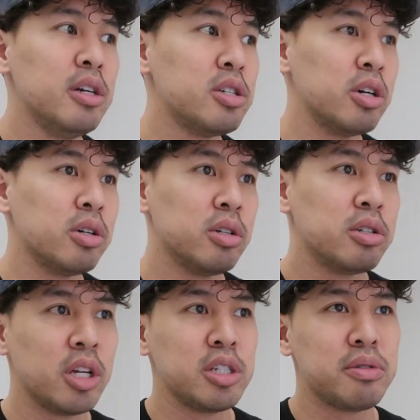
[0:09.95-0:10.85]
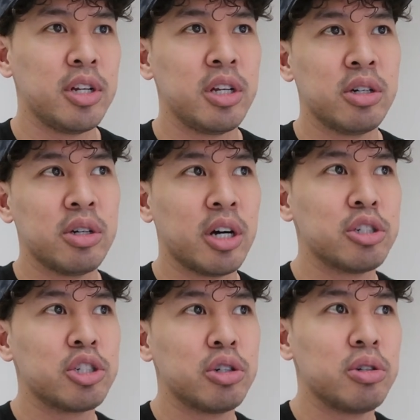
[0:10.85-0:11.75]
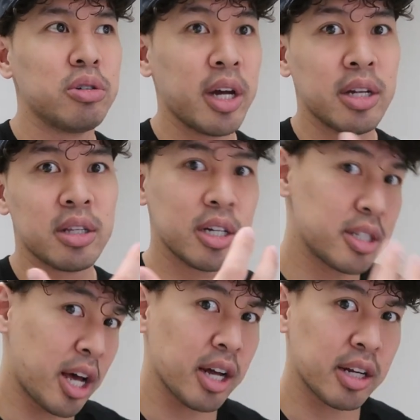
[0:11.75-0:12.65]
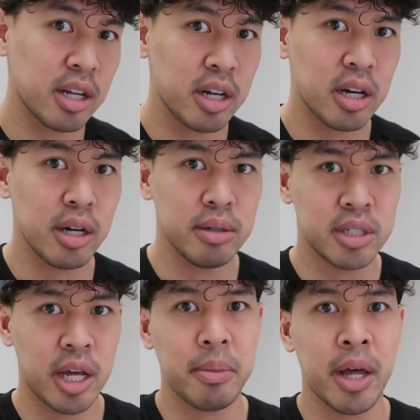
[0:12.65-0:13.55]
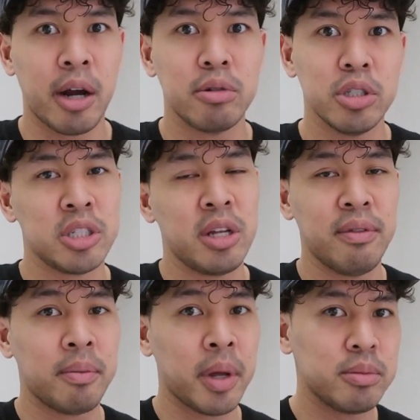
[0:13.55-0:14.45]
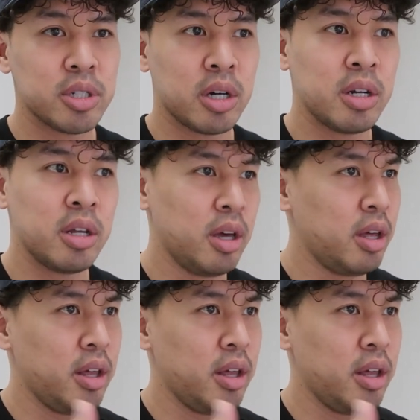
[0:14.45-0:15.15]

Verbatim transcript: So, in today's video, I'll show you like the exact uh, statement I received from Amazon